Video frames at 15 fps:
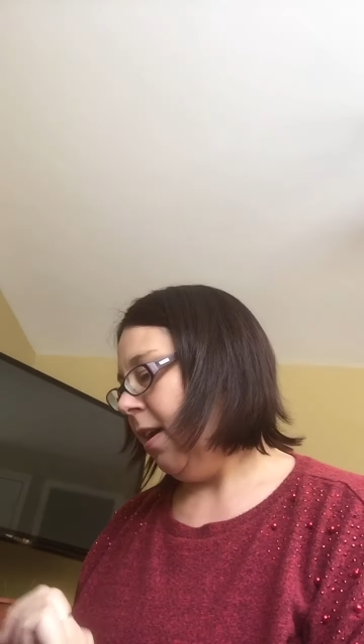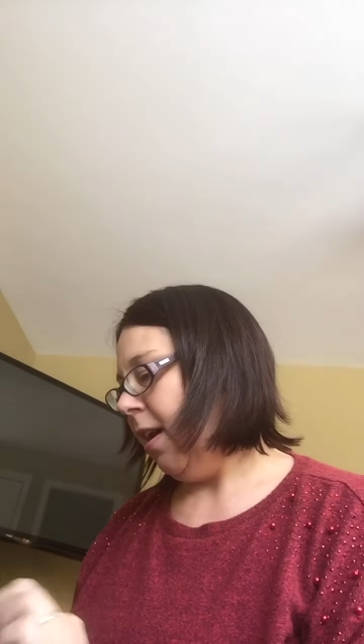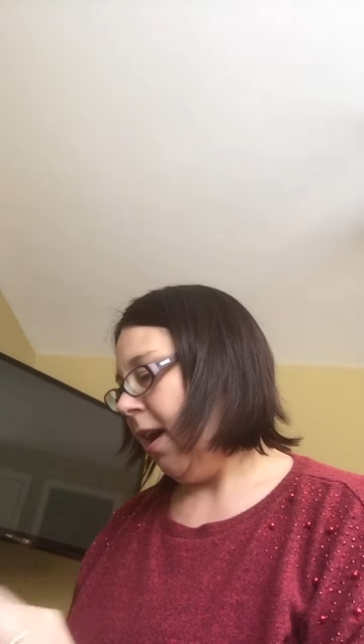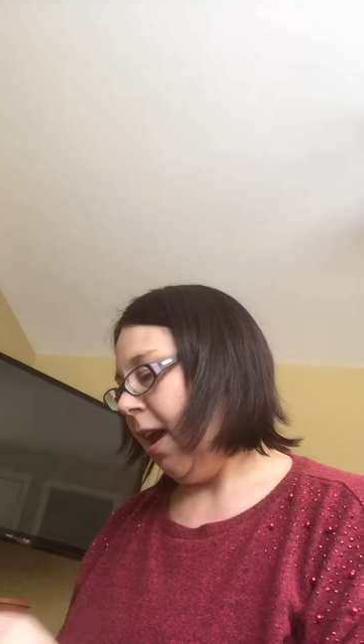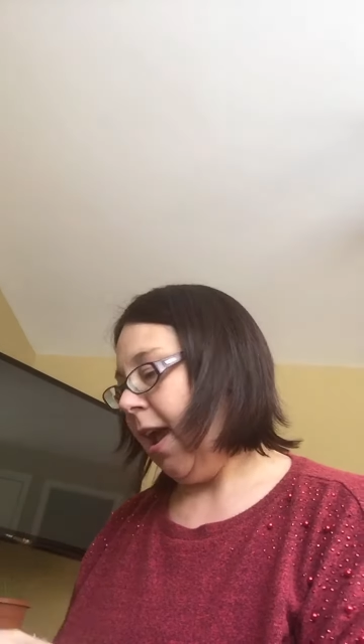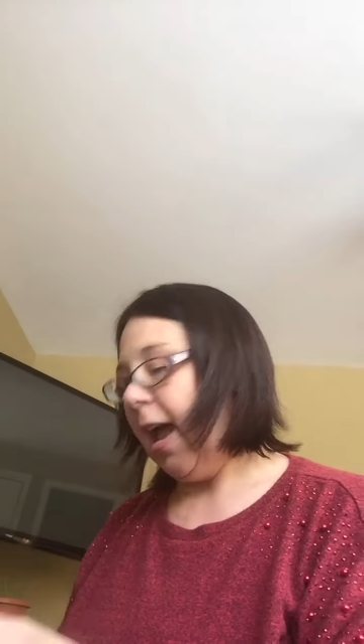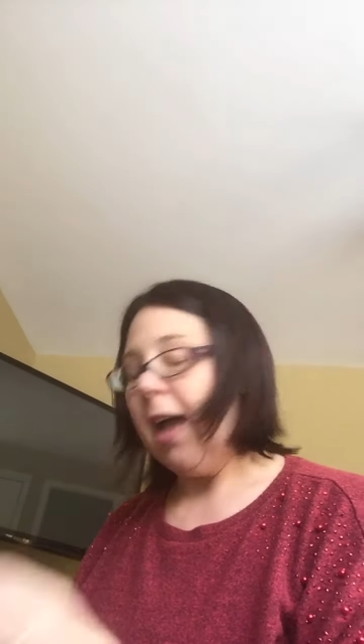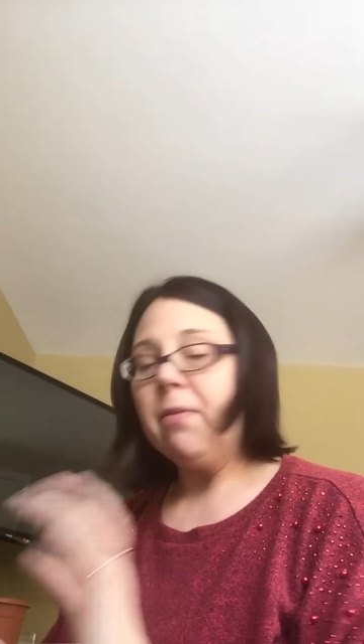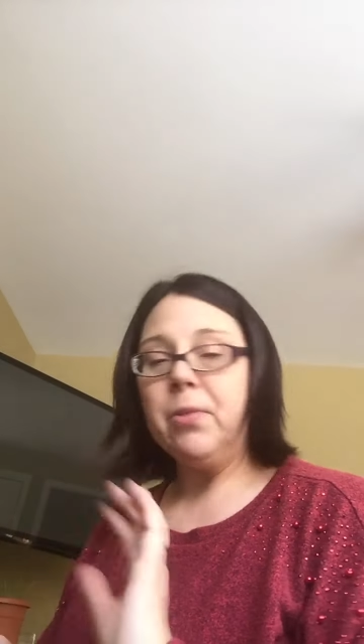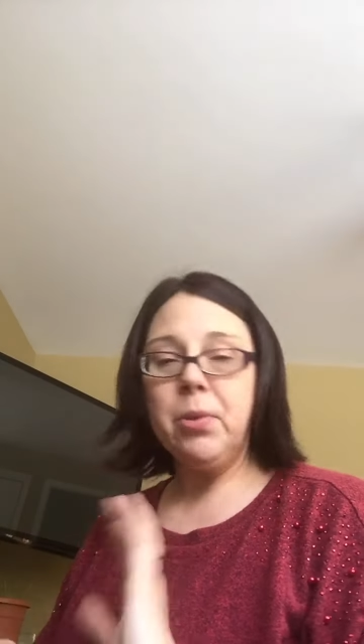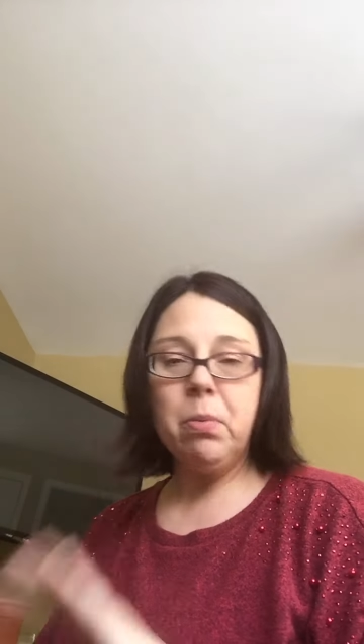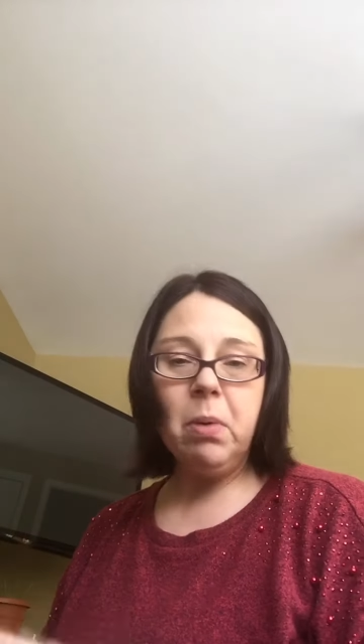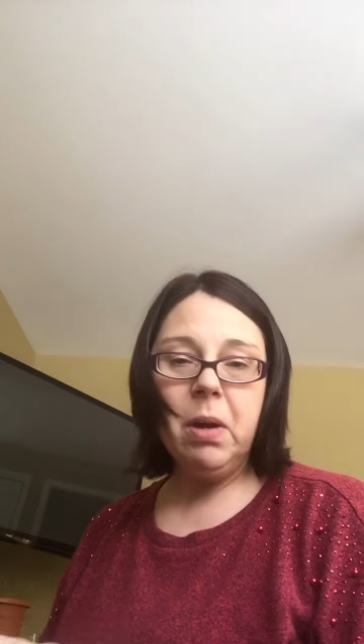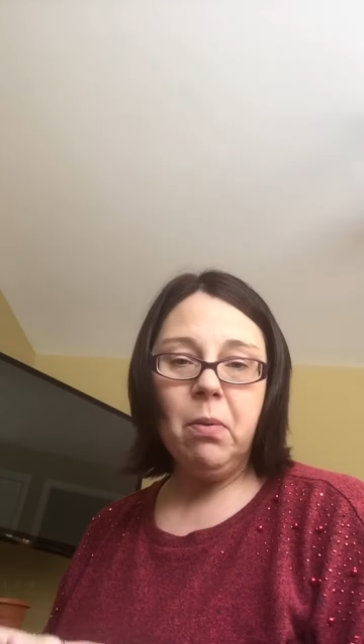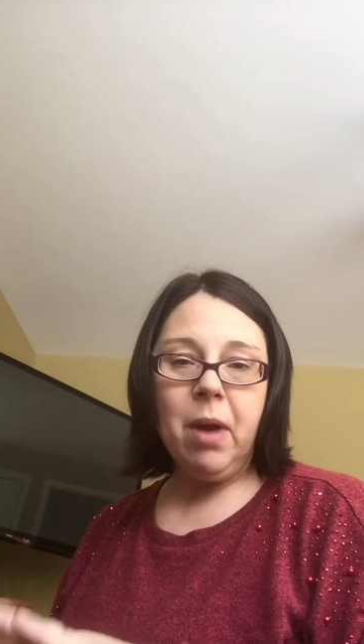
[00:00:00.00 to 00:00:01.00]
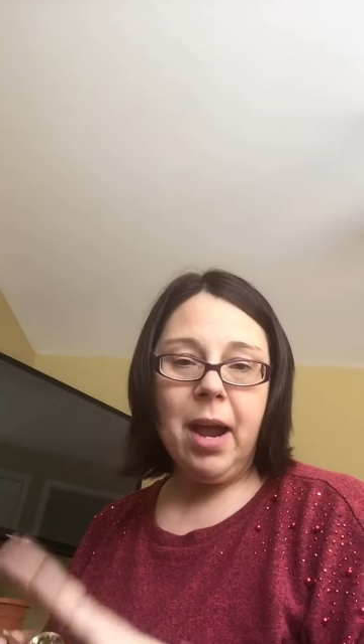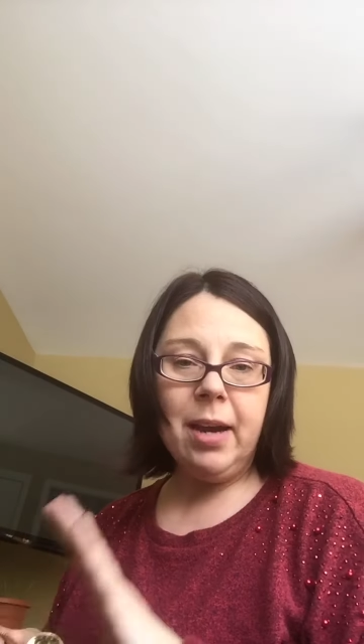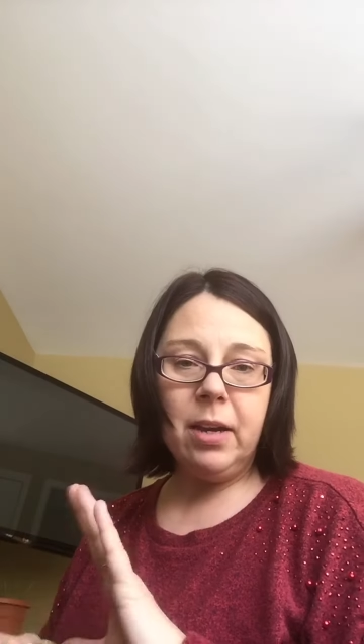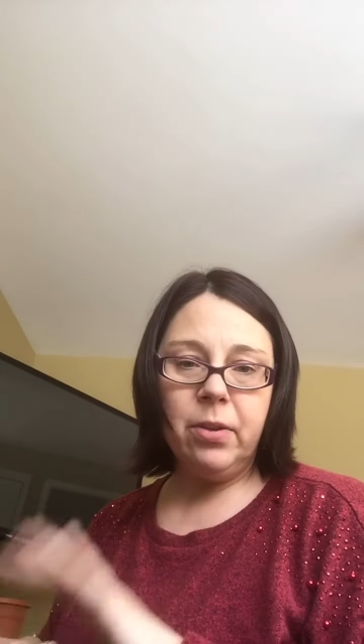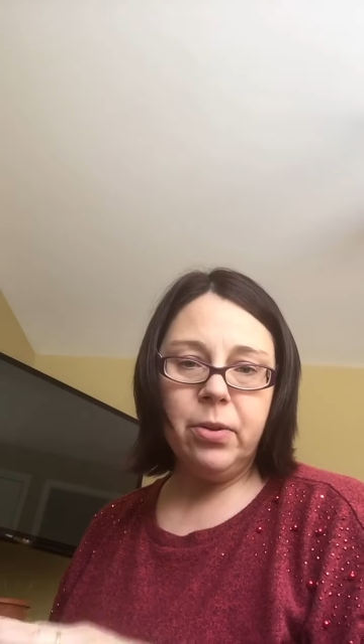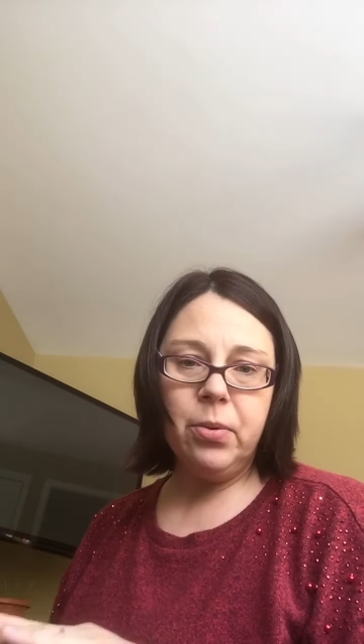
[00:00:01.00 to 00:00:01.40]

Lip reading: I have 3 red and